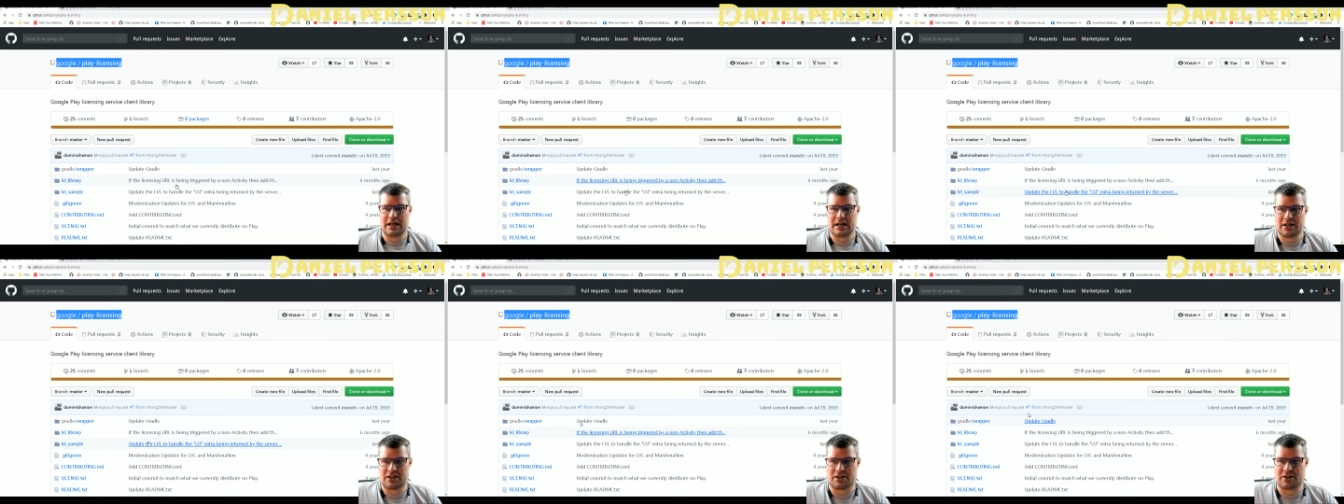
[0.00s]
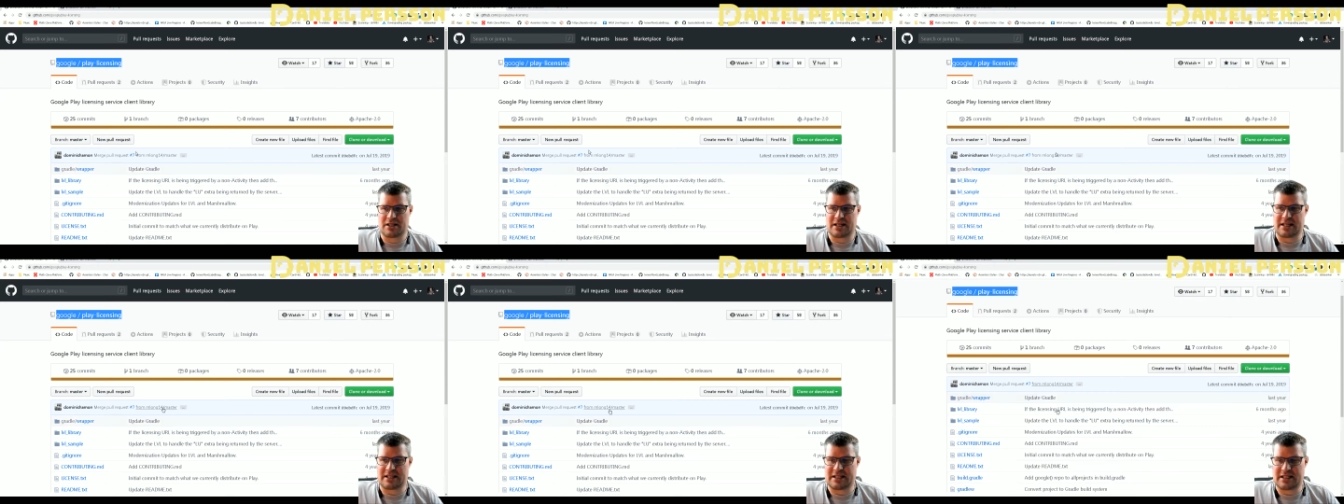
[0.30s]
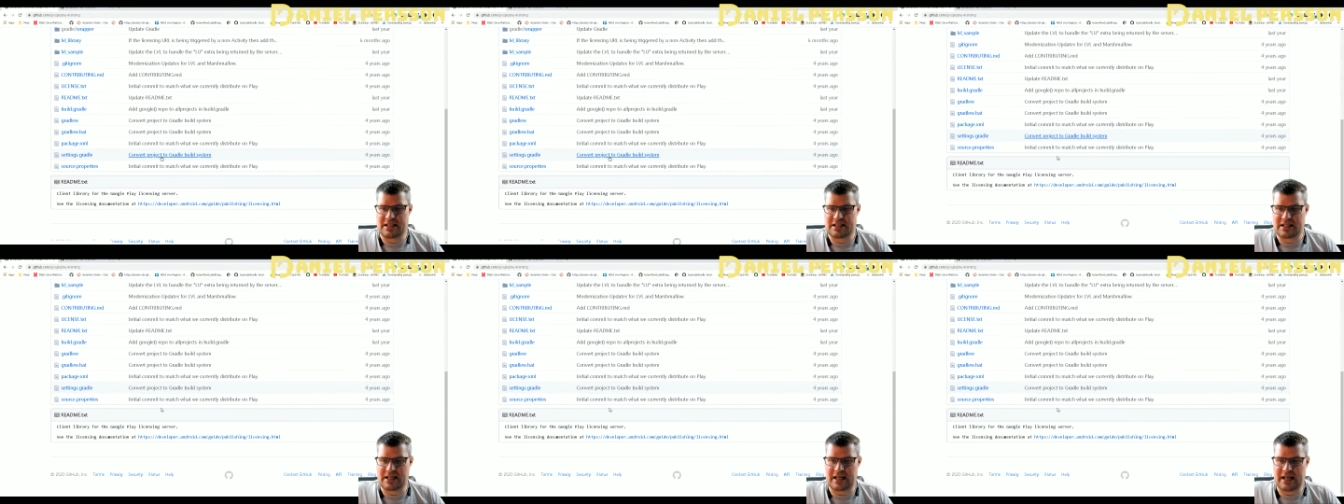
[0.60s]
So this
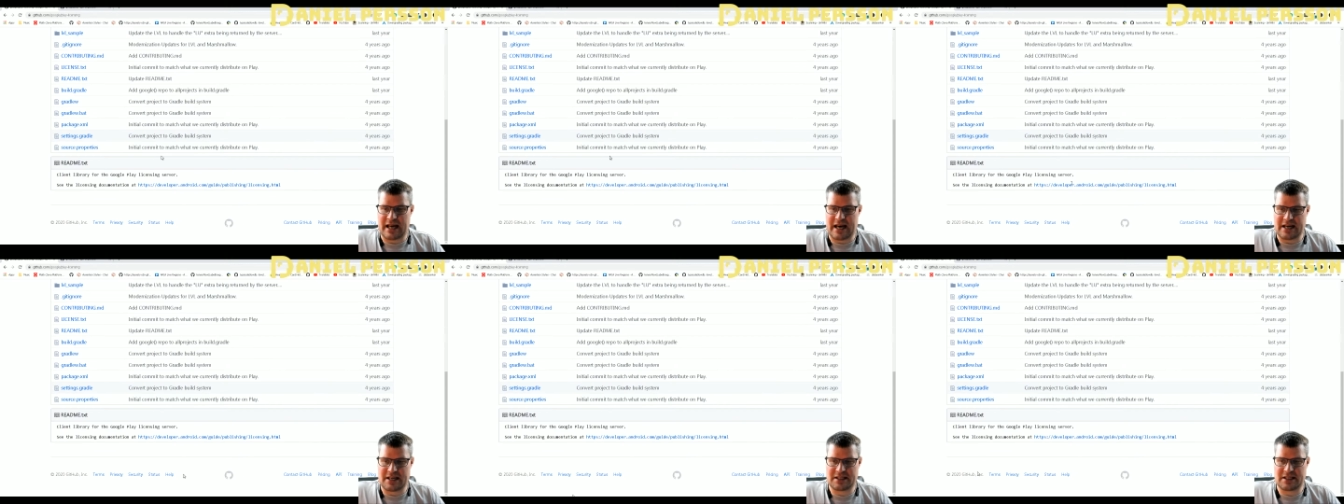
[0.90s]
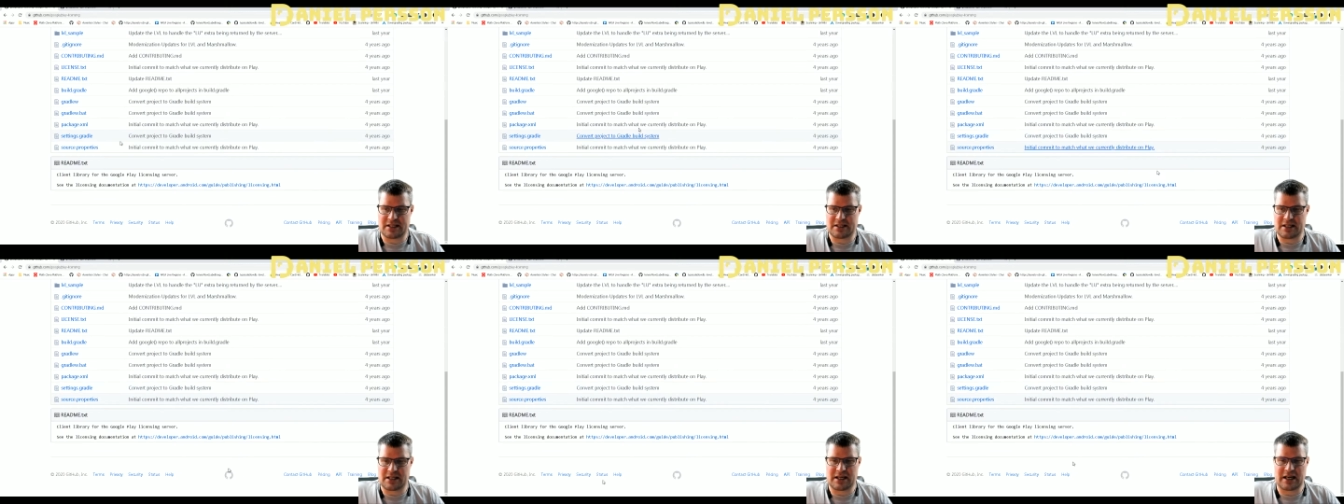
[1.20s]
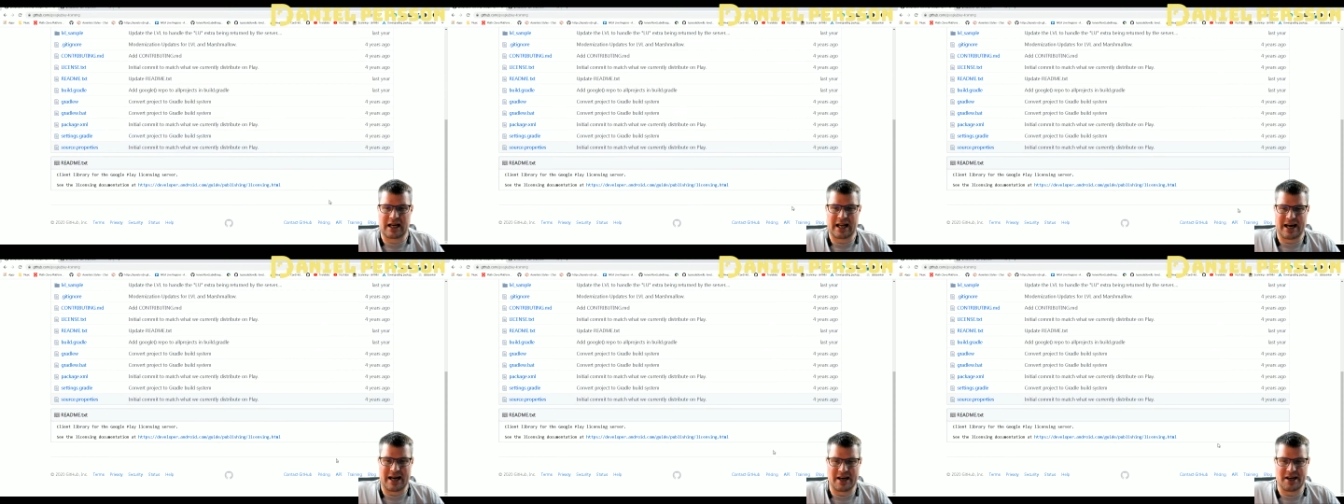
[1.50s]
is the licensing
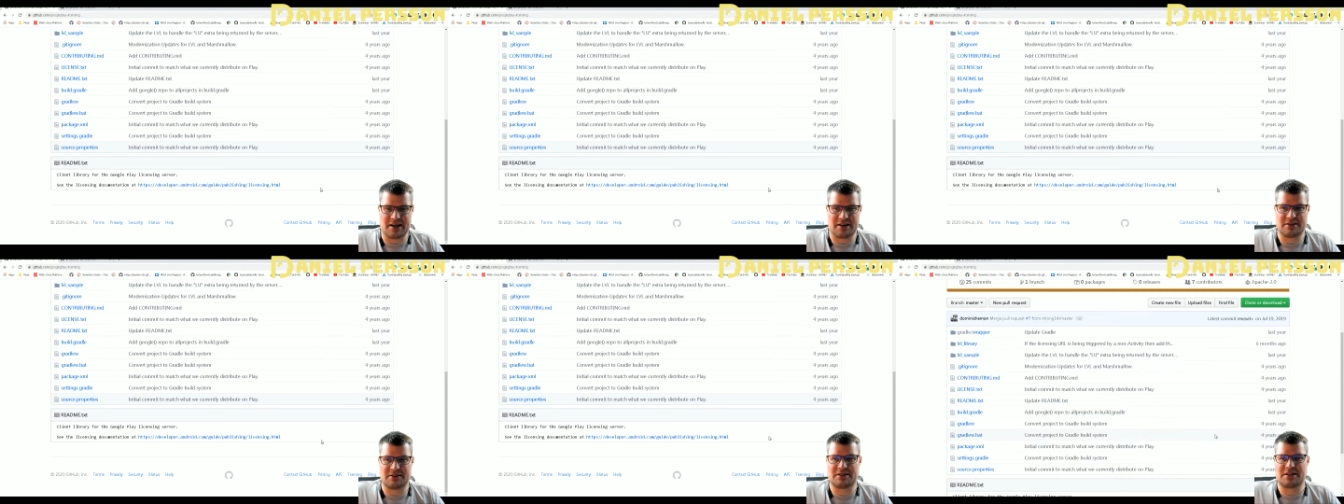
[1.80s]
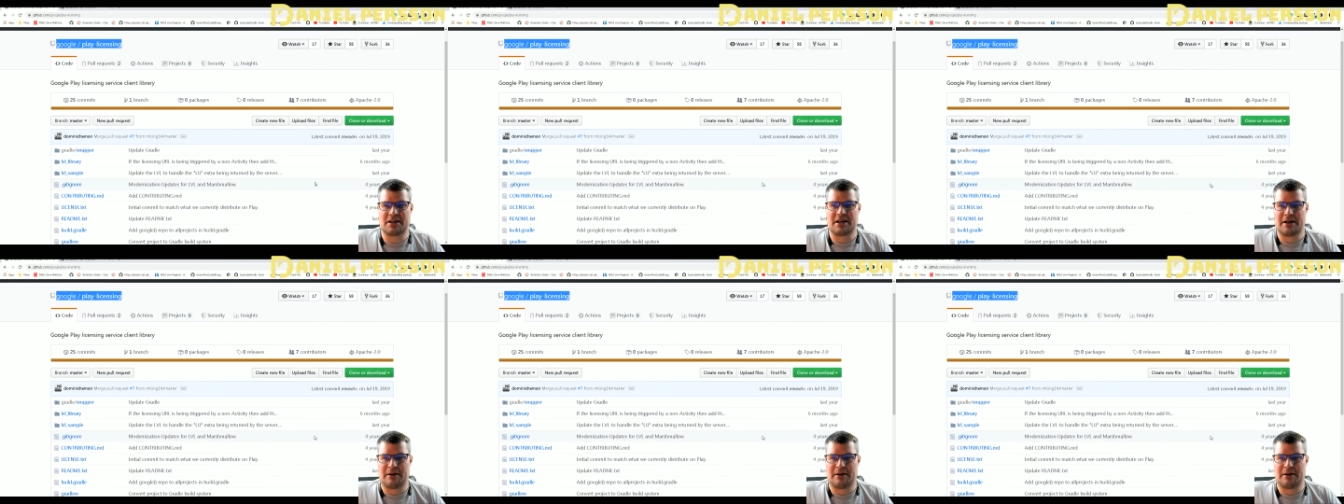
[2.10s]
client